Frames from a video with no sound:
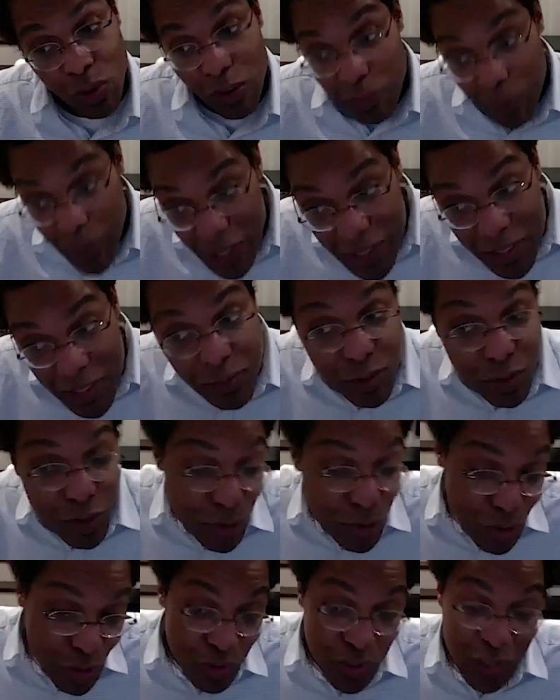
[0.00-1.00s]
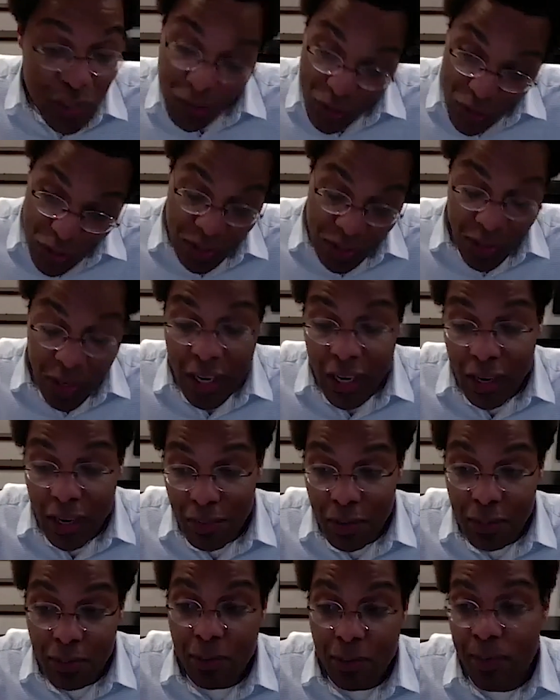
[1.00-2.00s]
months if you do choose it. Just
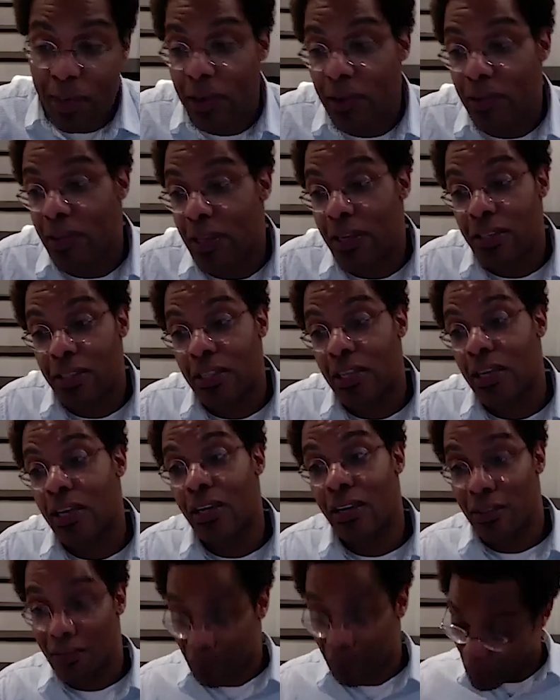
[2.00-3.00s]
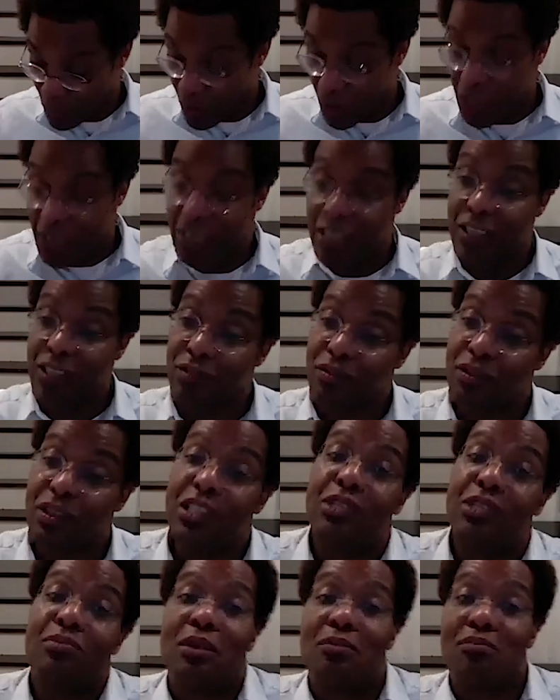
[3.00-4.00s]
be prepared that locking into
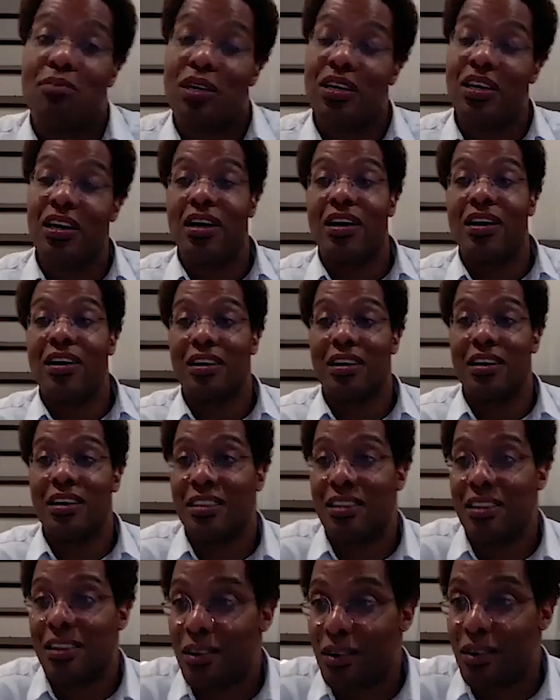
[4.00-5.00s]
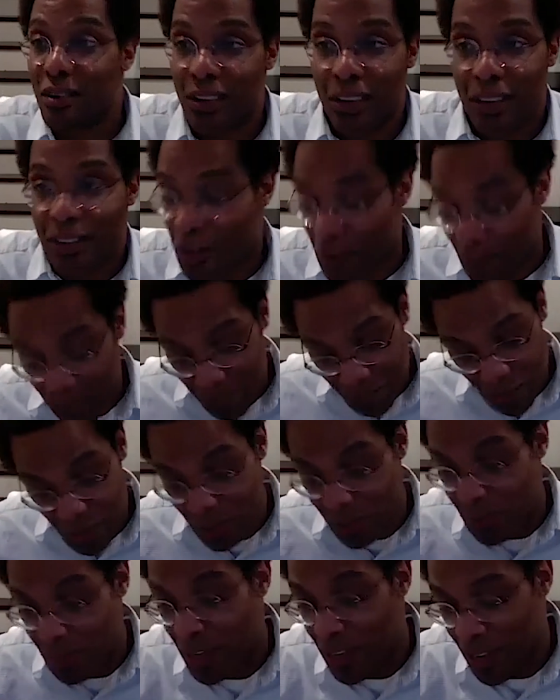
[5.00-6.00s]
fixed might be in the near,
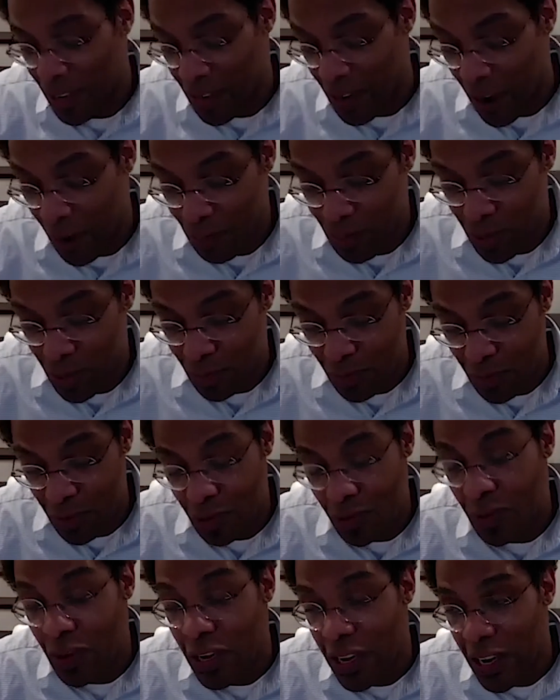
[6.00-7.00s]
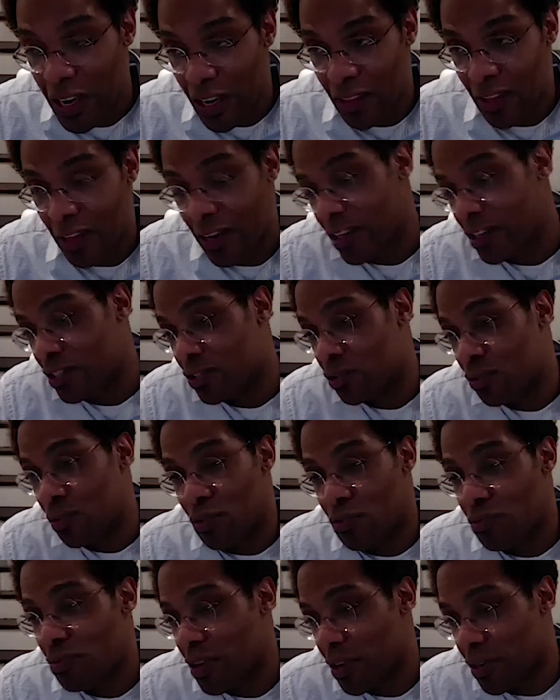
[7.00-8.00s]
could be an option for you in the next 2 to
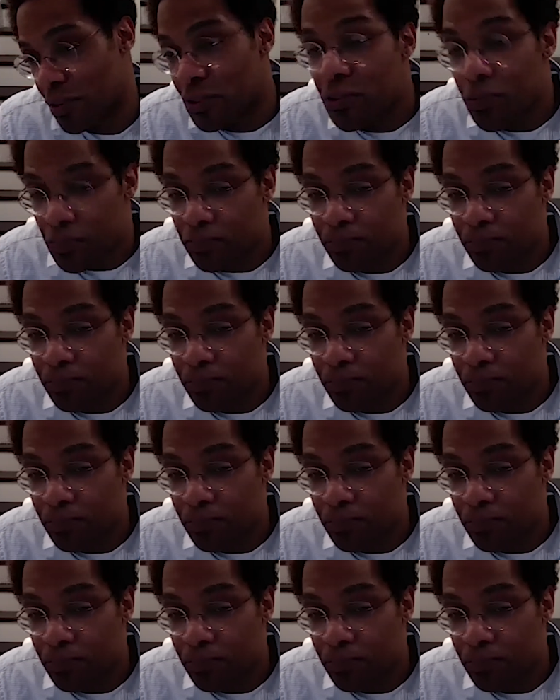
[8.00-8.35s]
3 years.